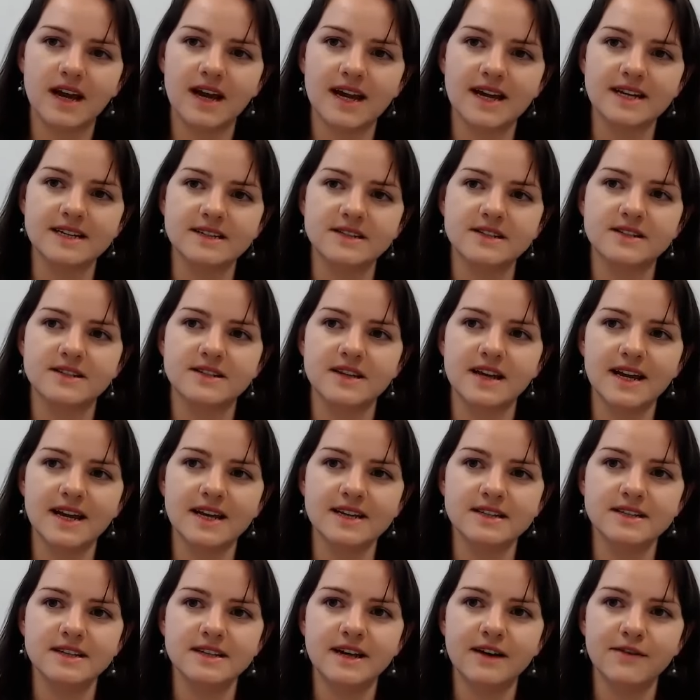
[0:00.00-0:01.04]

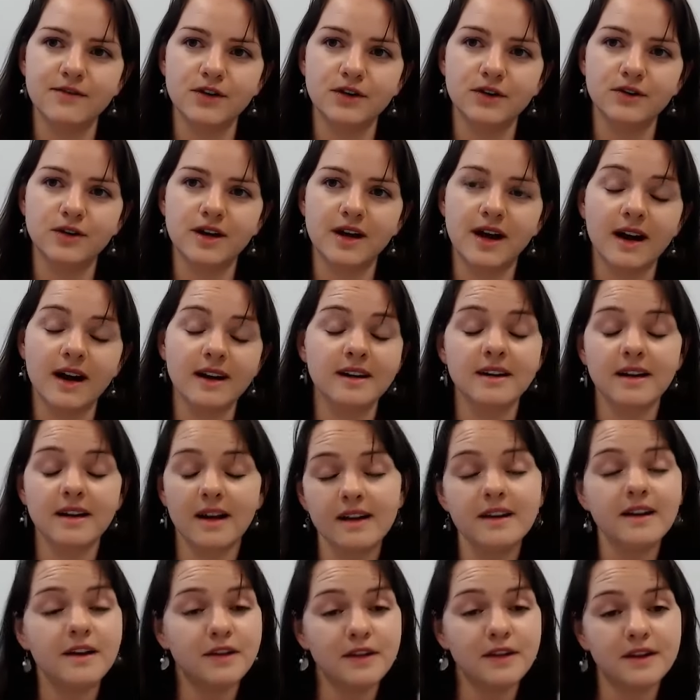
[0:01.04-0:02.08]
it's never going to. And
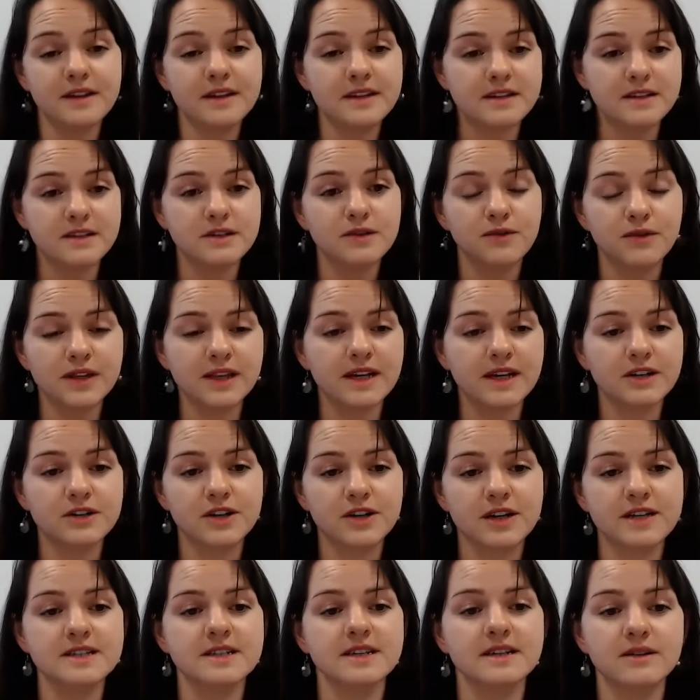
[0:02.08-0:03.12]
I think this is a really
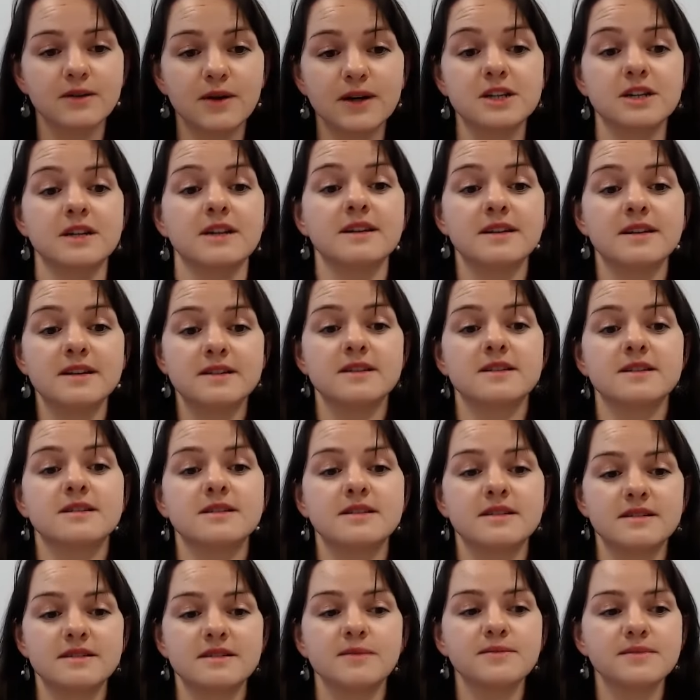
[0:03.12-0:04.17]
interesting question, and this
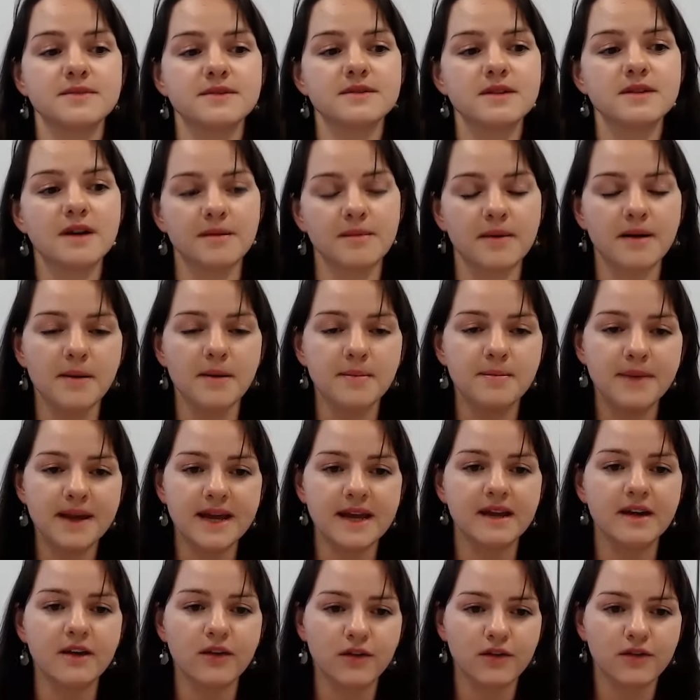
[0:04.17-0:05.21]
is a
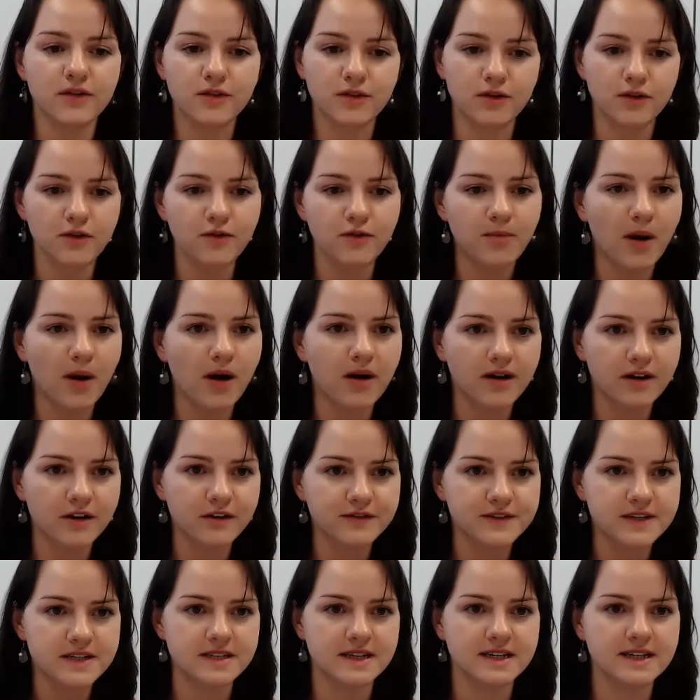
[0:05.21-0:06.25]
big sort of part of
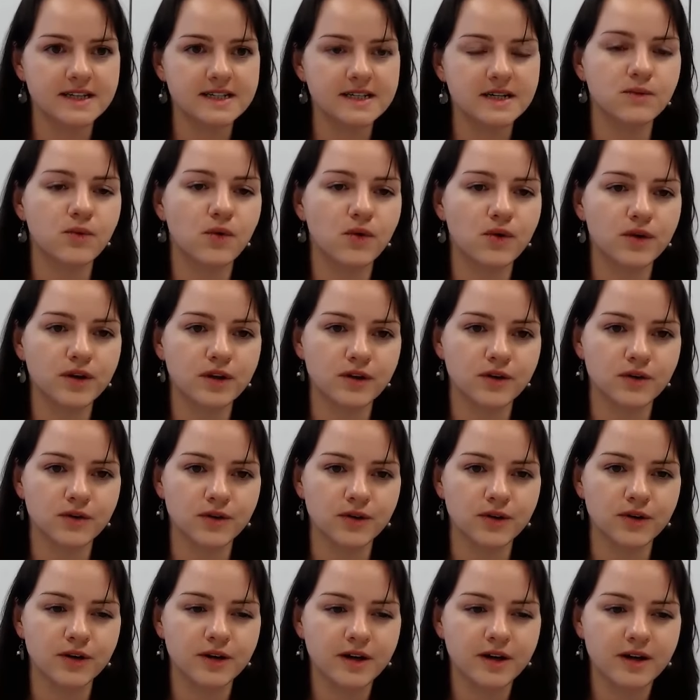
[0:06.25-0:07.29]
deciding what
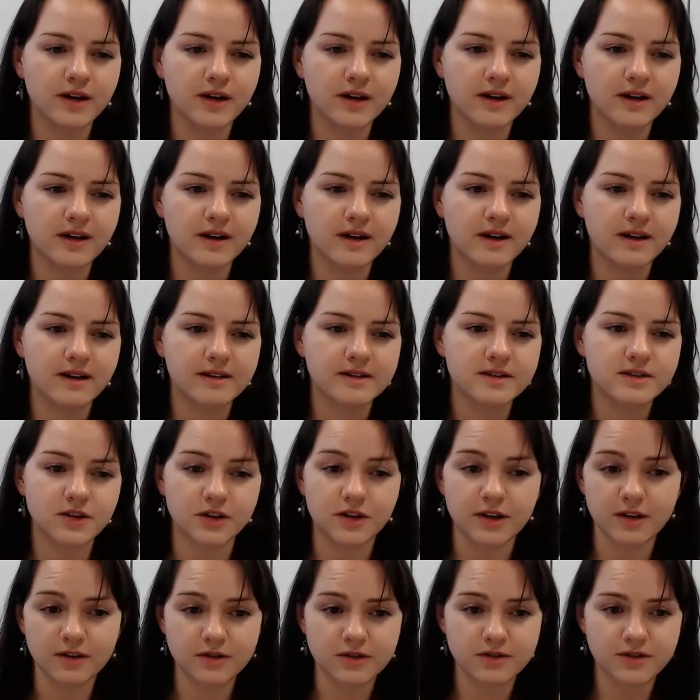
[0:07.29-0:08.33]
your
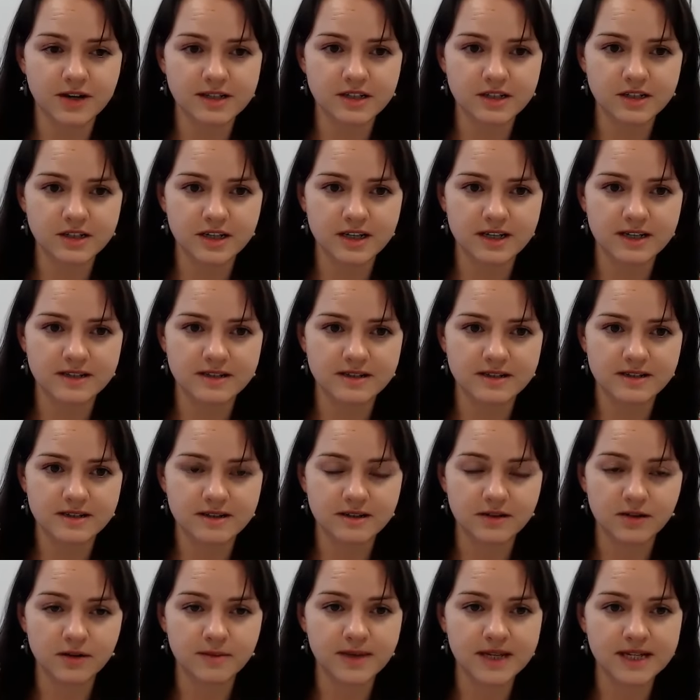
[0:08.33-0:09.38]
circular strategy is
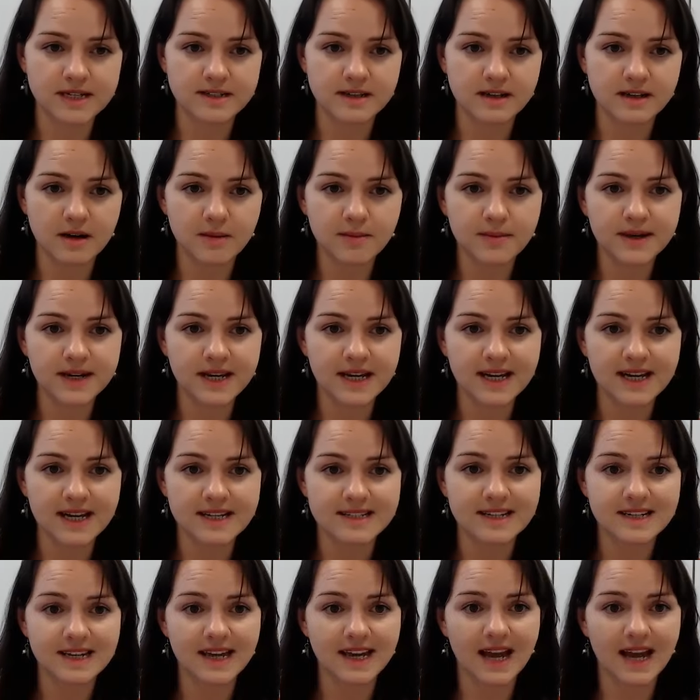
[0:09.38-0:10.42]
going to be as a company
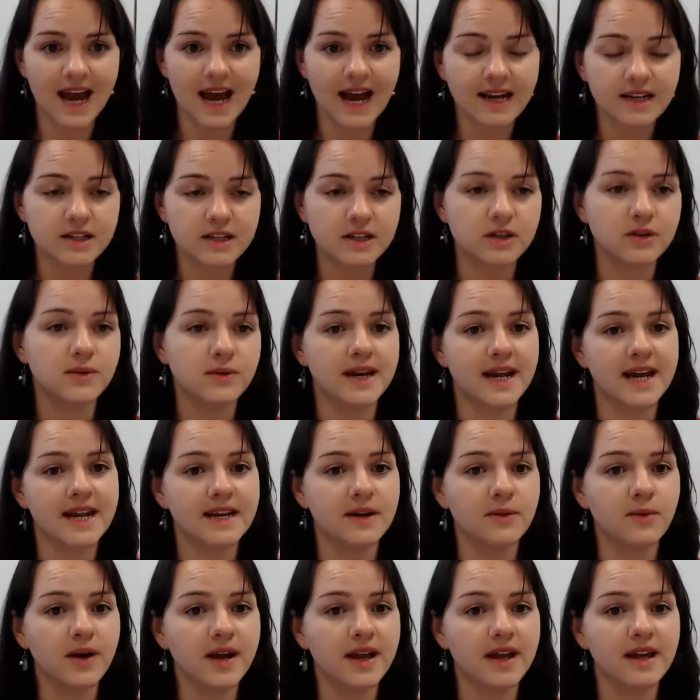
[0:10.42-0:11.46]
is, can you in
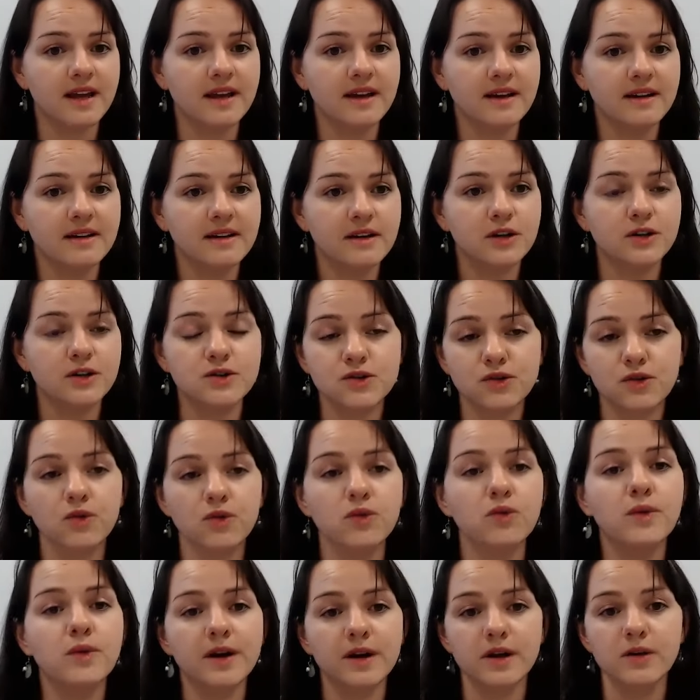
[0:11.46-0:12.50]
any way
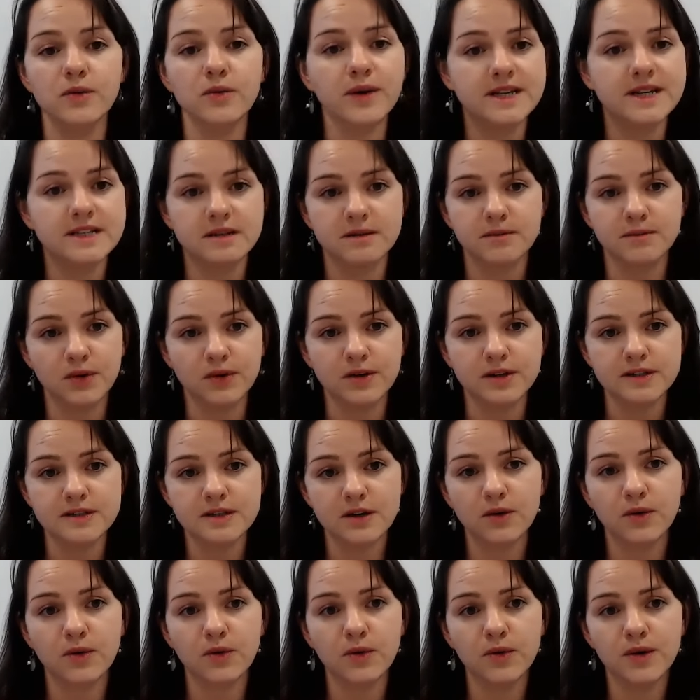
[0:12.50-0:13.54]
control where your waste components
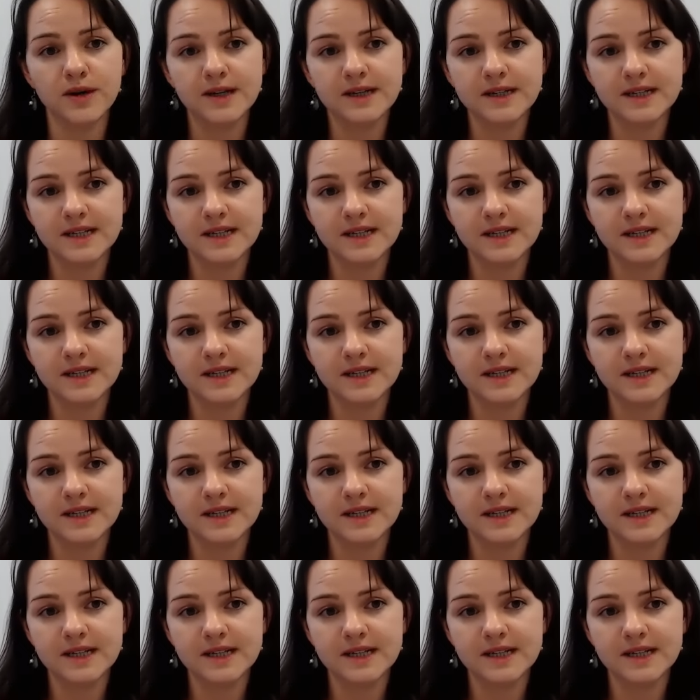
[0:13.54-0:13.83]
go?